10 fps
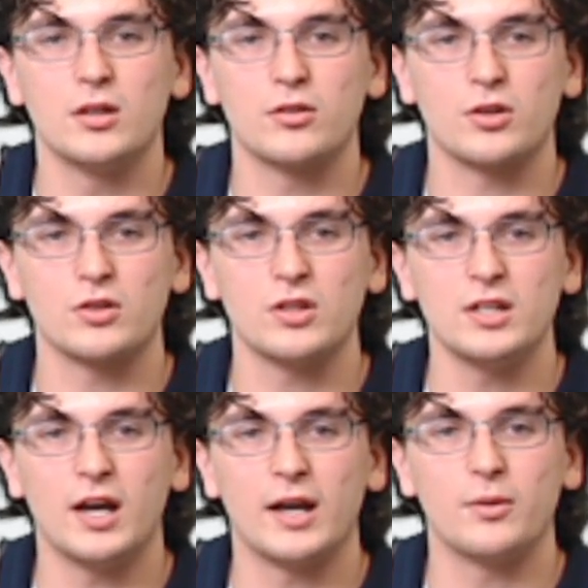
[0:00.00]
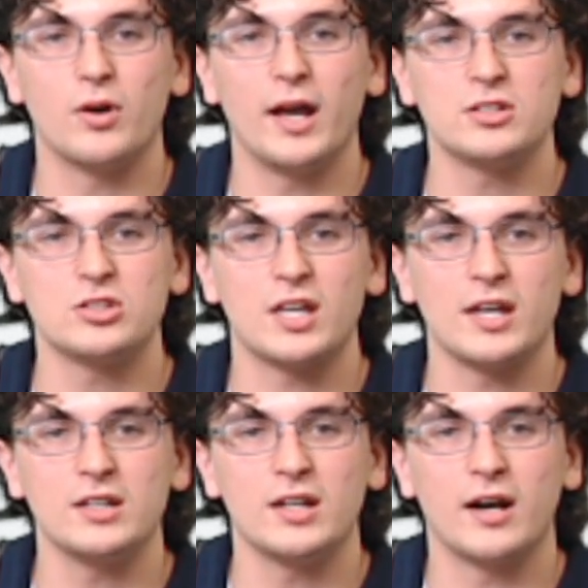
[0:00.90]
Thirdly, I will
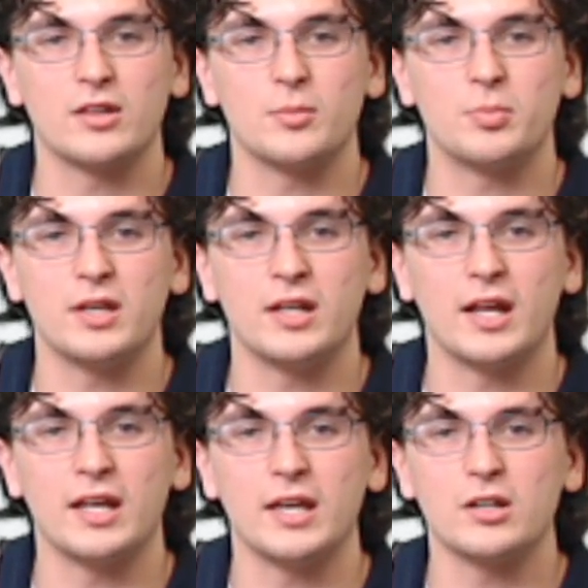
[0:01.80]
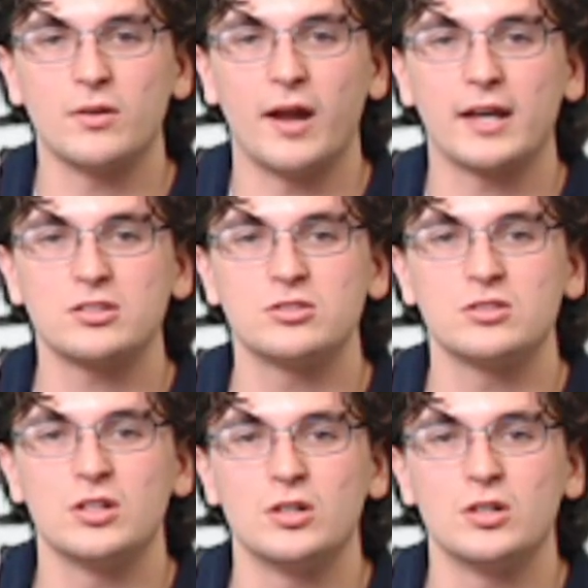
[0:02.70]
educate how the PNA interacts